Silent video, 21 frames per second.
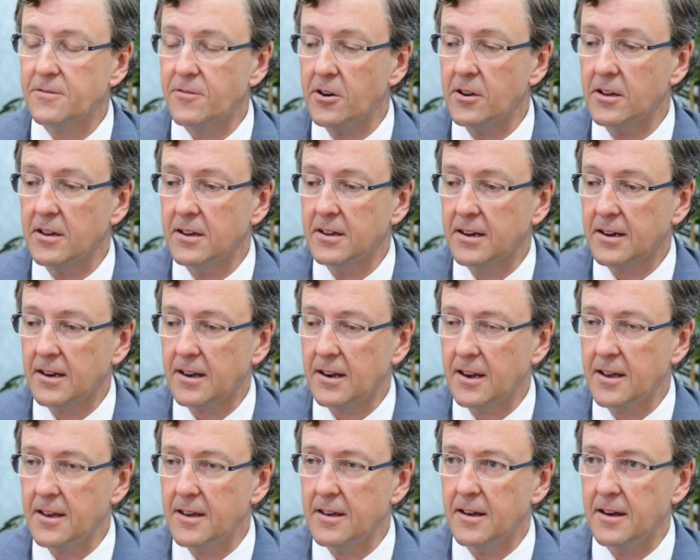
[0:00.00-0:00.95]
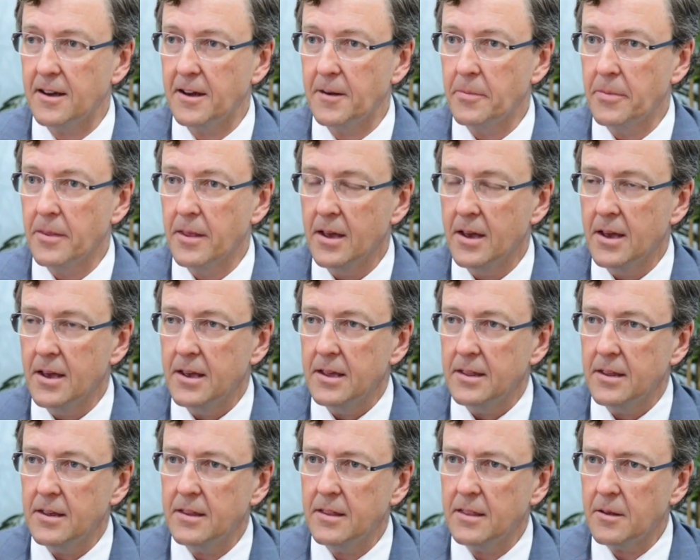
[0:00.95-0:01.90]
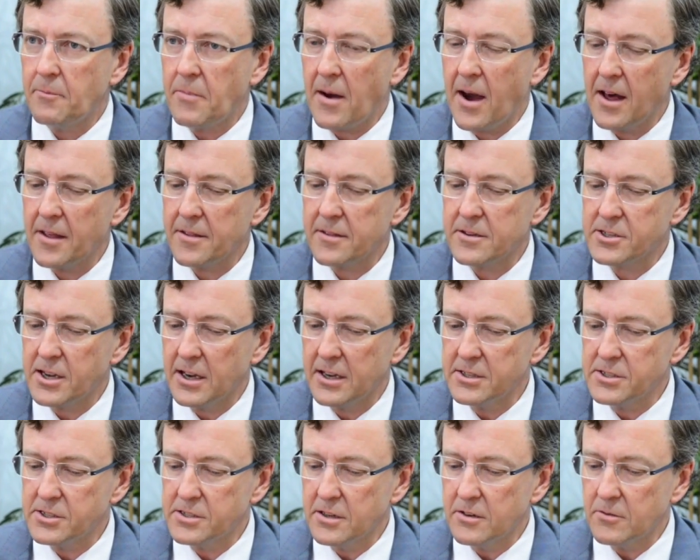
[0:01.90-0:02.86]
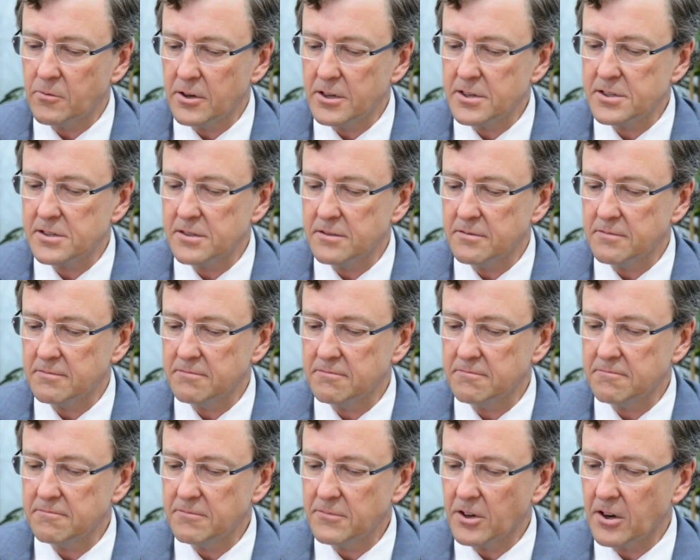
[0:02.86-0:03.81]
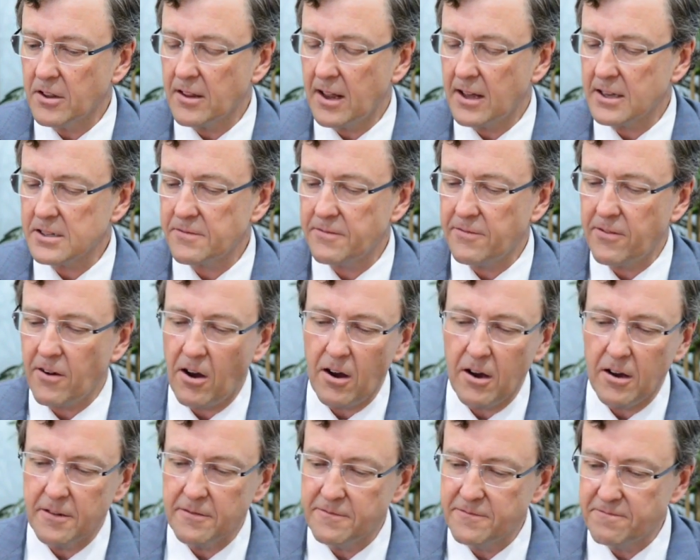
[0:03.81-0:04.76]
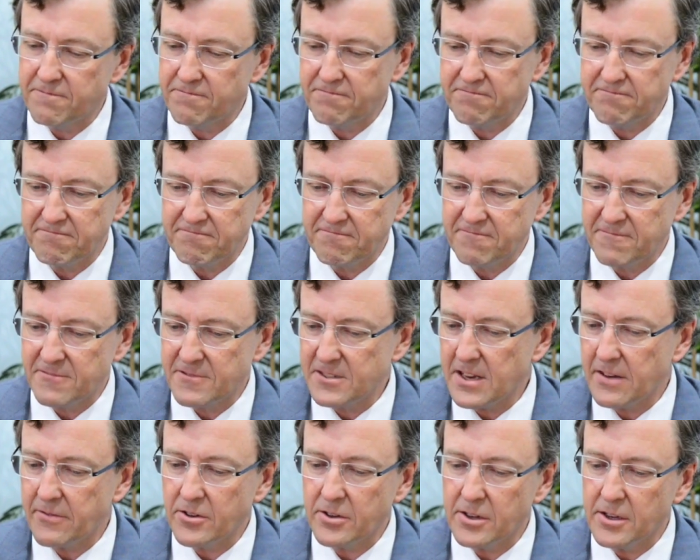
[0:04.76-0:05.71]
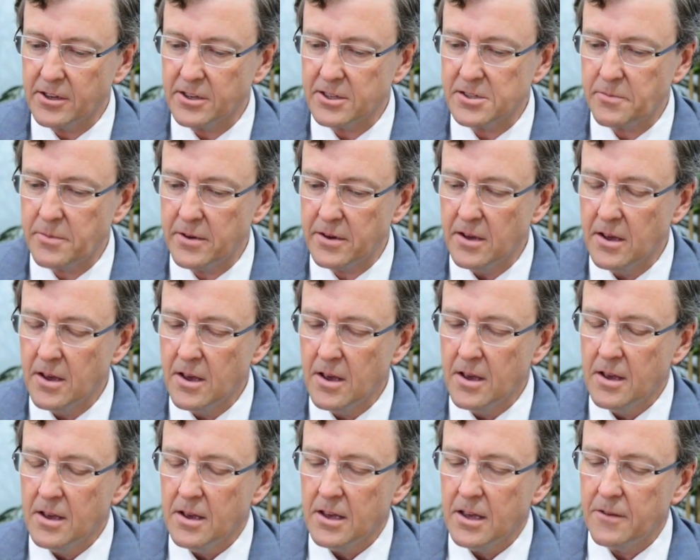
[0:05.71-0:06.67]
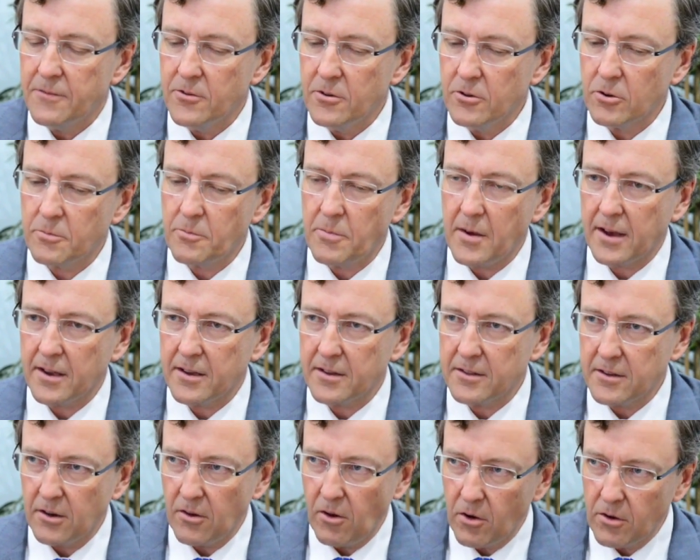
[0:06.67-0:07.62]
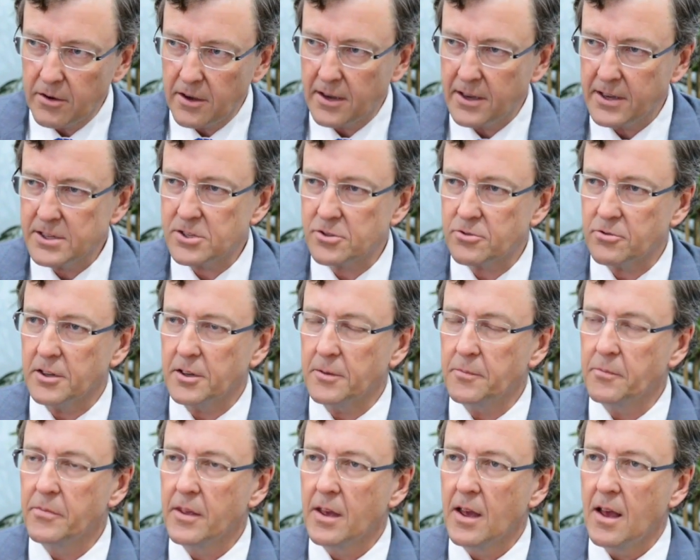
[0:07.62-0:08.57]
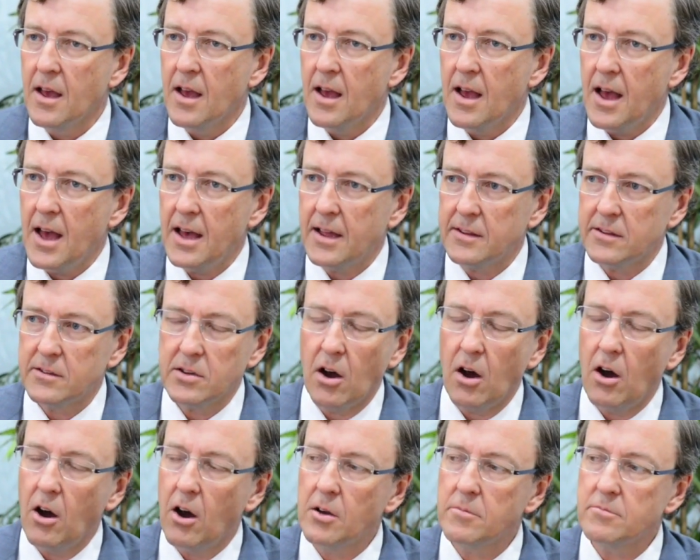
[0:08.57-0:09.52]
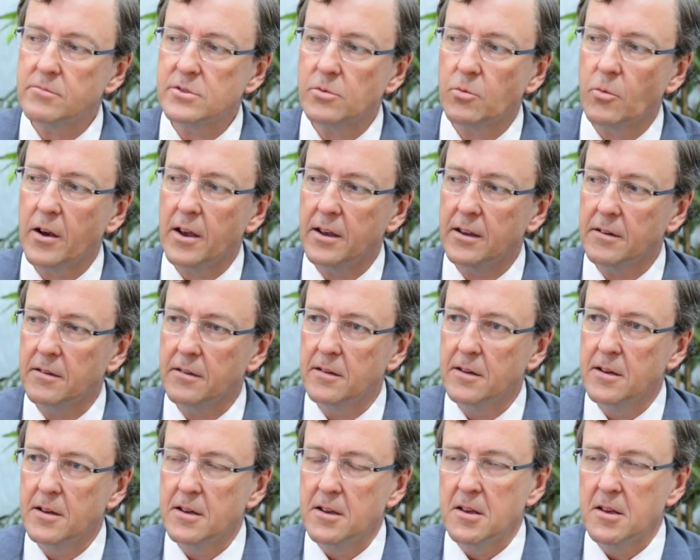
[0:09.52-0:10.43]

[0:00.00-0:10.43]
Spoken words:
very clear that the path changed in recent, you know, the last 5-7 years. But if you look back at the longer history, at times when